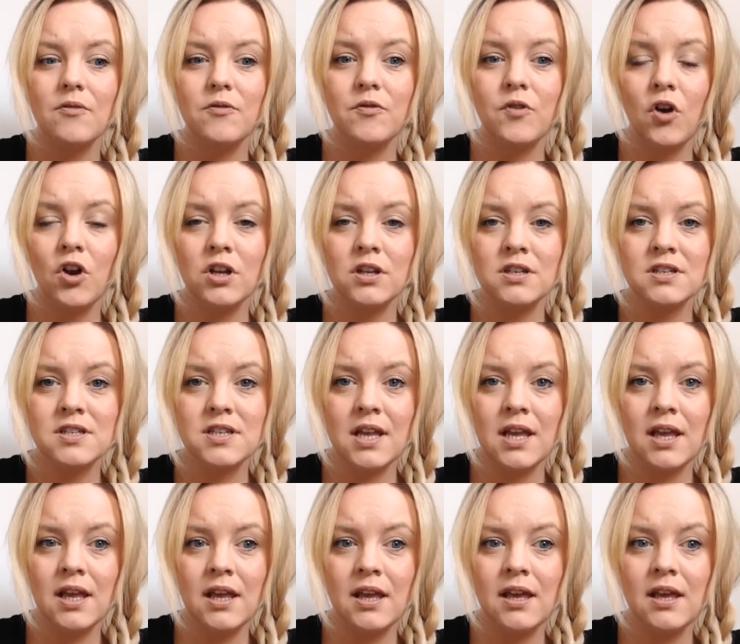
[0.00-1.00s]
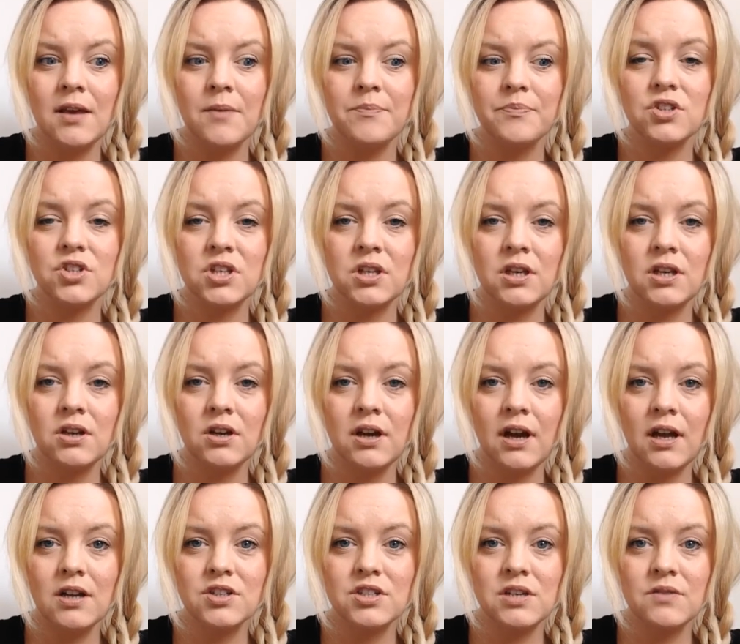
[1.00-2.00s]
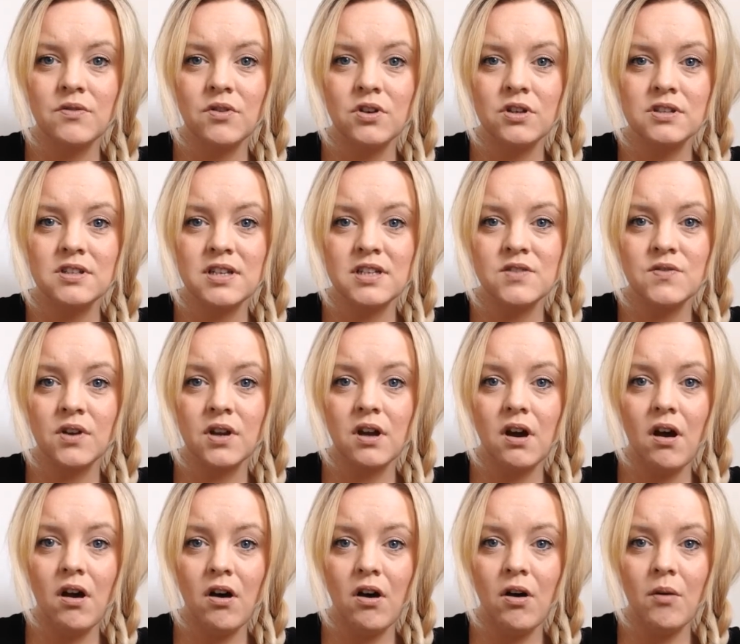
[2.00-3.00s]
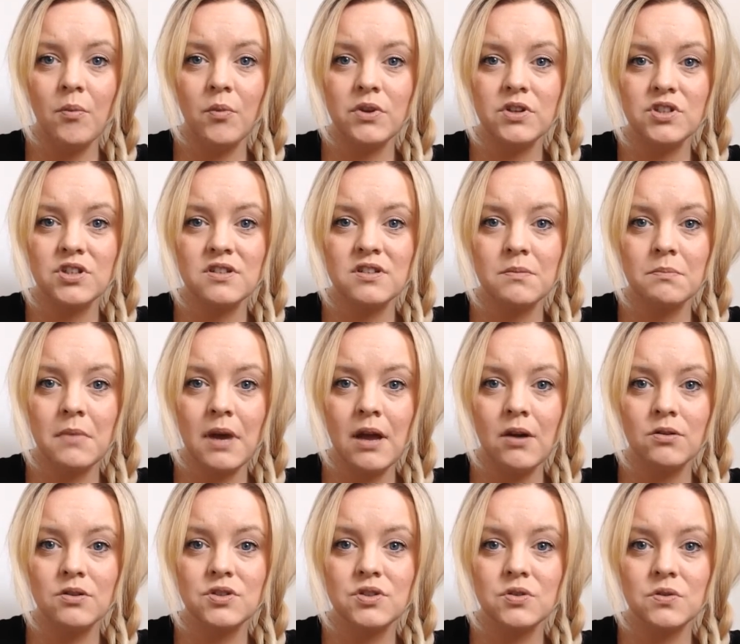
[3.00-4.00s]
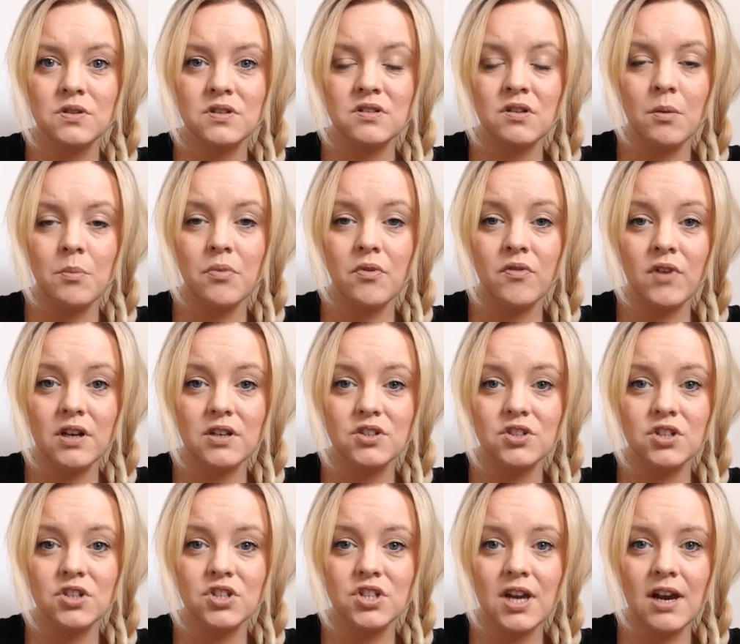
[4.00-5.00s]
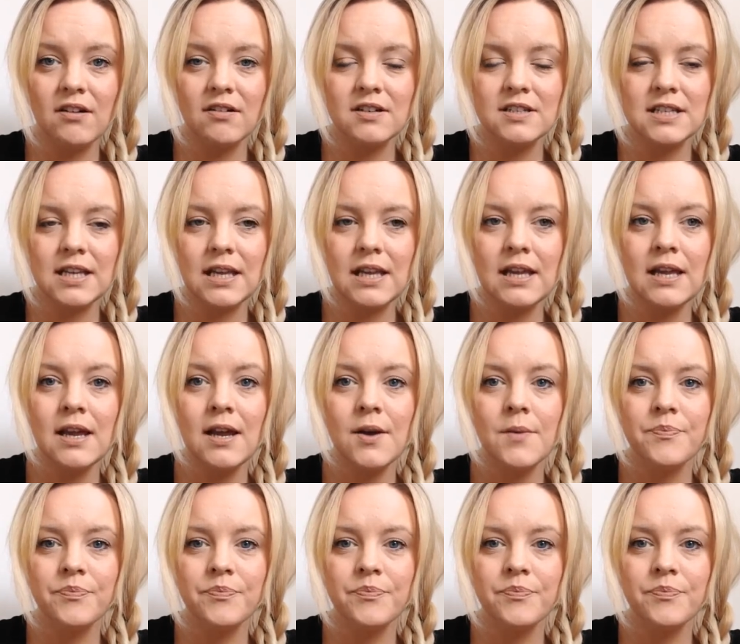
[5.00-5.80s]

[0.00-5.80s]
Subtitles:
volunteer. She actually volunteers for Calm, which is a male suicide prevention charity.